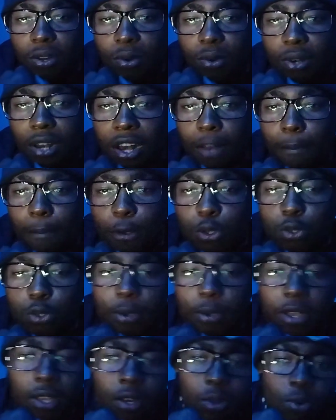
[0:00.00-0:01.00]
on all about
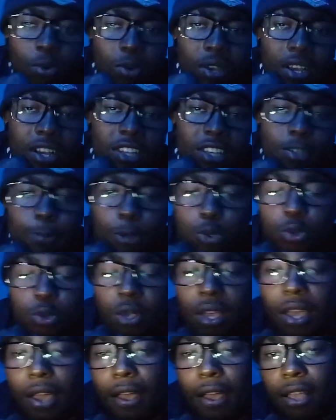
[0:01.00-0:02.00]
spelling or Caspas
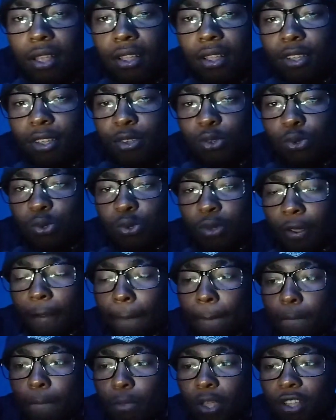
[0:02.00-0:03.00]
and
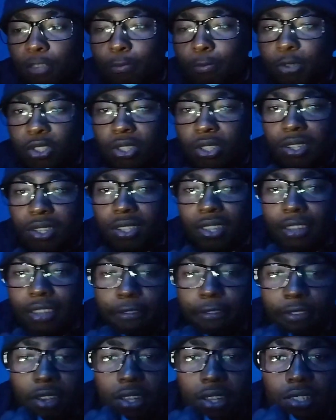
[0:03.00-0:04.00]
especially the
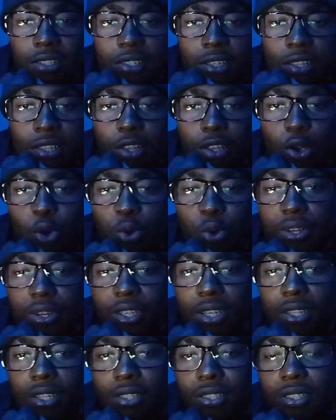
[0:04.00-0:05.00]
fans and the
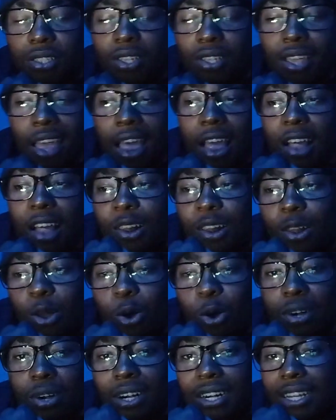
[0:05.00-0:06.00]
audience
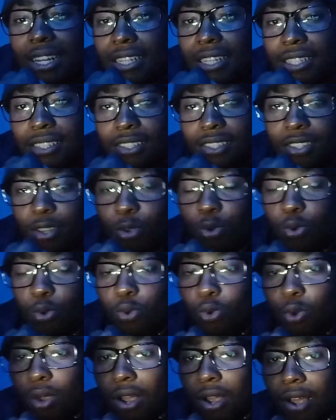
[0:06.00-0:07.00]
already se
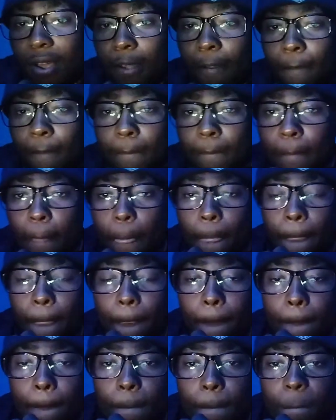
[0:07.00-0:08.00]
kutla
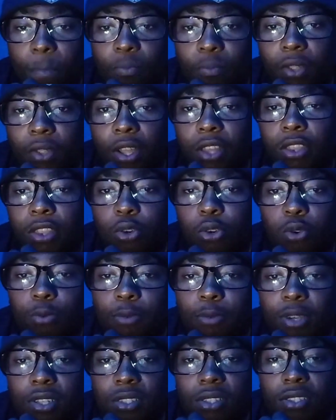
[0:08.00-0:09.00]
the
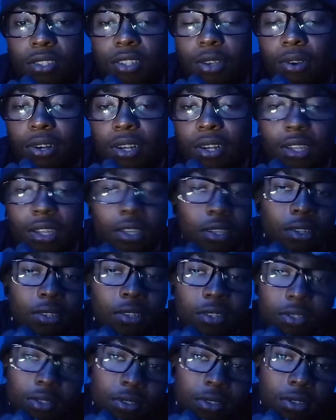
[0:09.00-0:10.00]
rumors. Sorry,
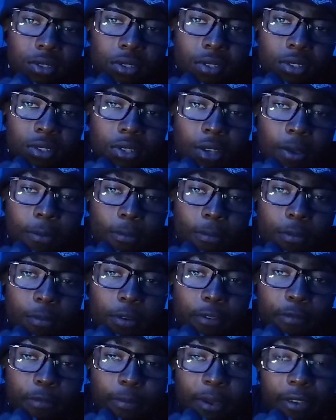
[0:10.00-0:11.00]
some
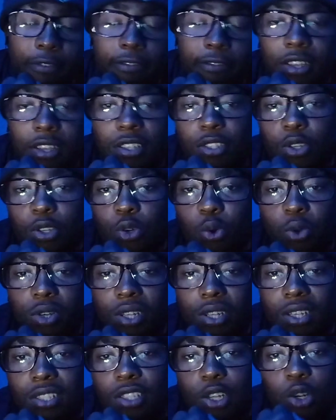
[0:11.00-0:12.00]
of my fans and
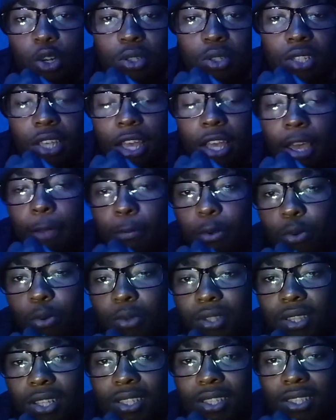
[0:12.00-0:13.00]
audience are not happy
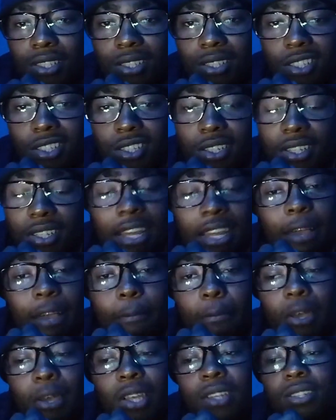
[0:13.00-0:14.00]
with the decision that I
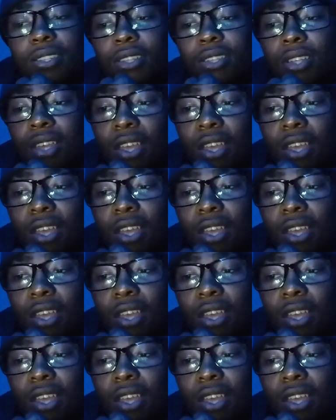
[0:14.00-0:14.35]
made,